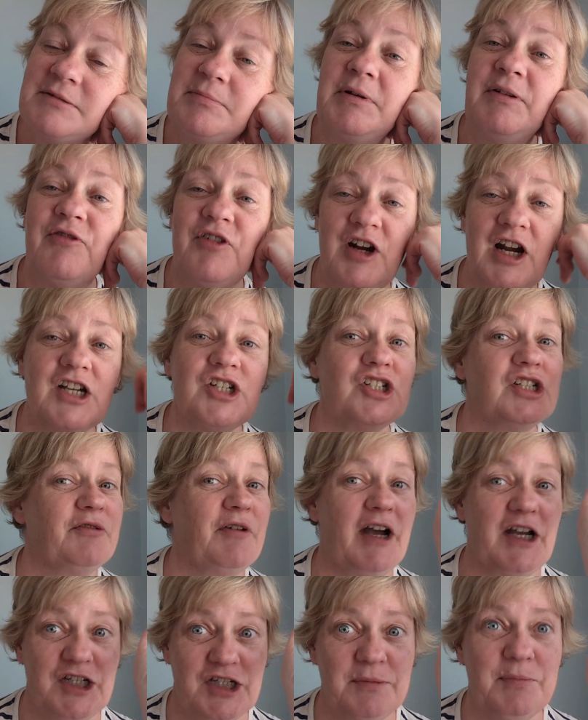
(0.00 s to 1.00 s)
To be fair, I should
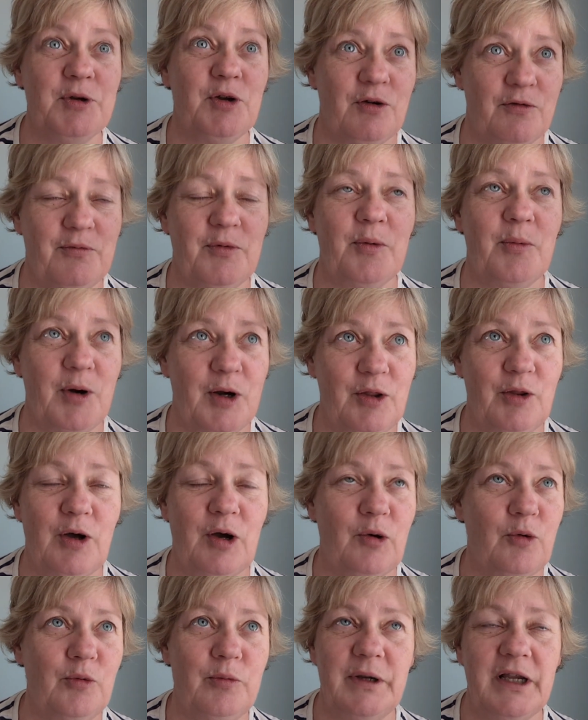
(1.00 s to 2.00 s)
have actually been off my work the
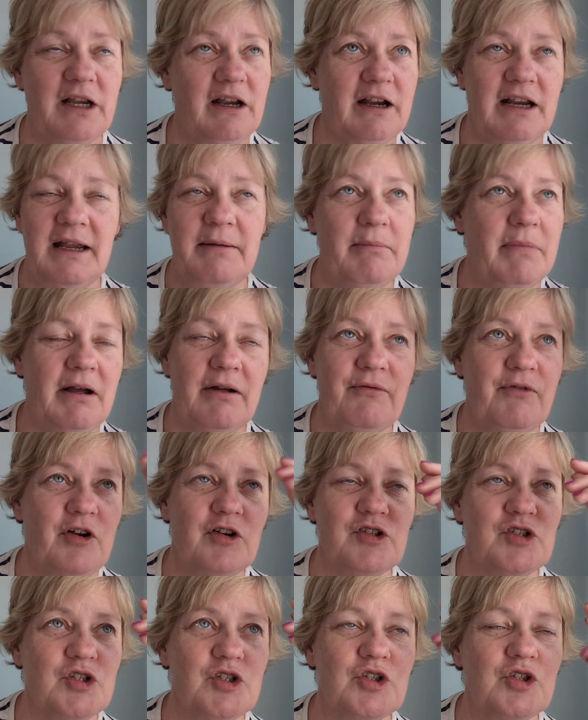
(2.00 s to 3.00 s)
whole week. I came back
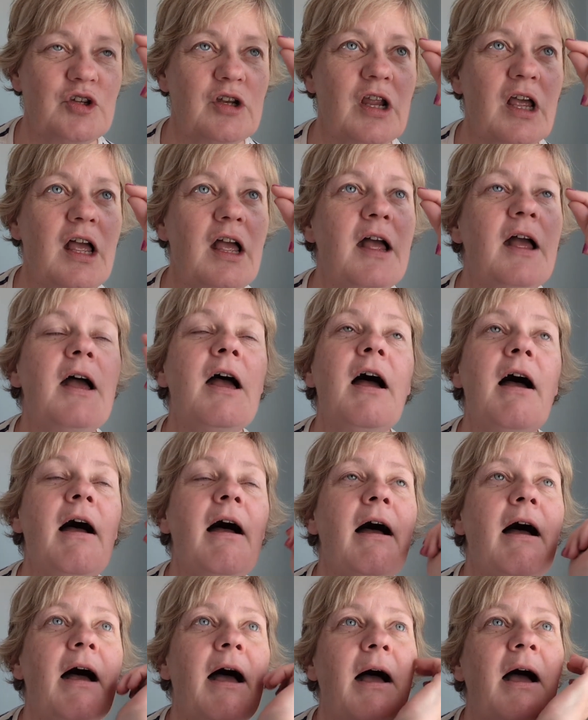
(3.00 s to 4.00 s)
far too soon.
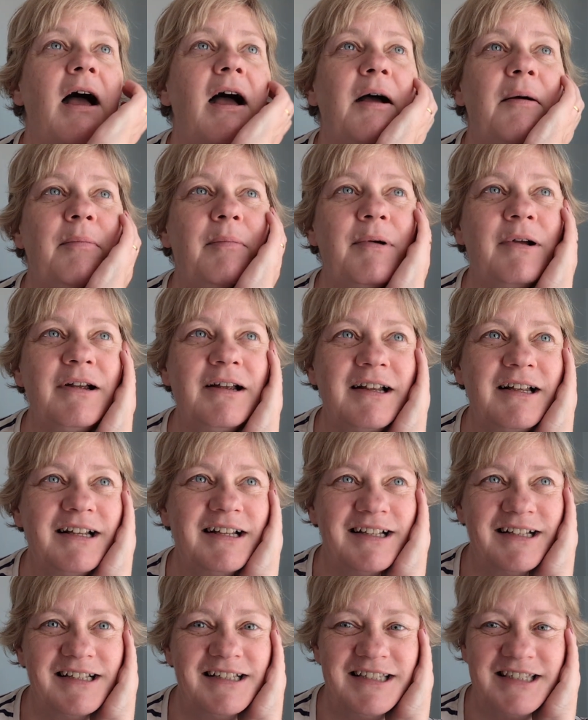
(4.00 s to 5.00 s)

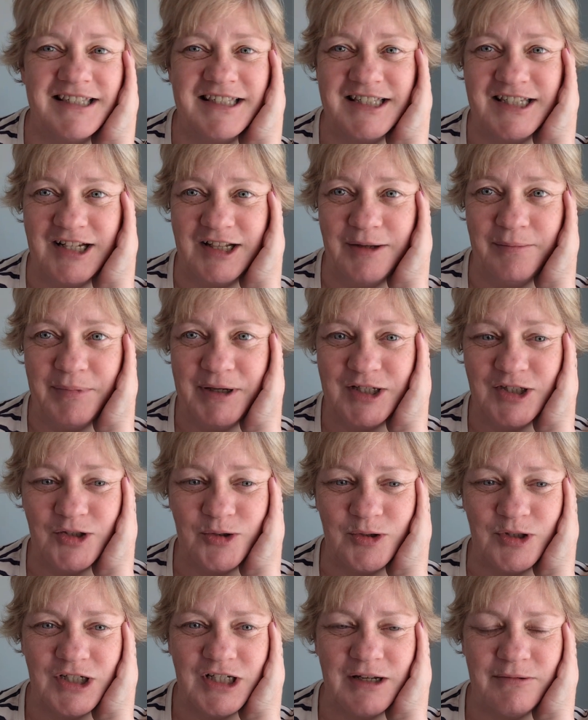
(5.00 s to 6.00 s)
It's still a bit
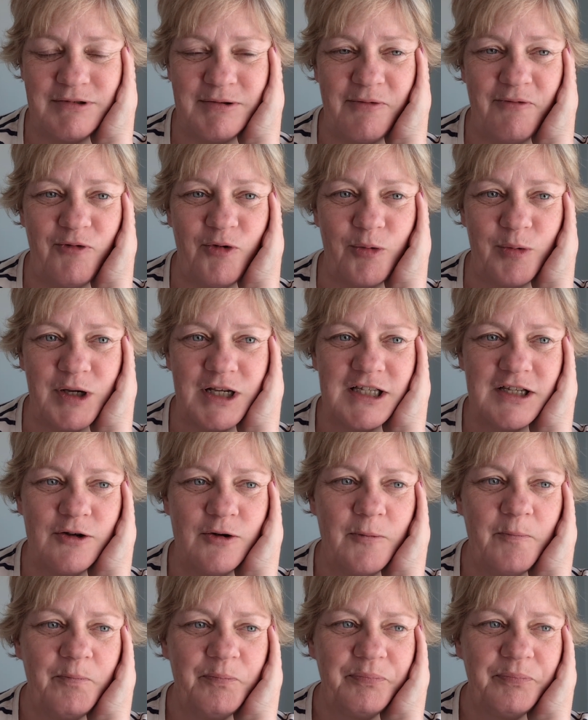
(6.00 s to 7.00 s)
dodgy. That was about 4 weeks ago.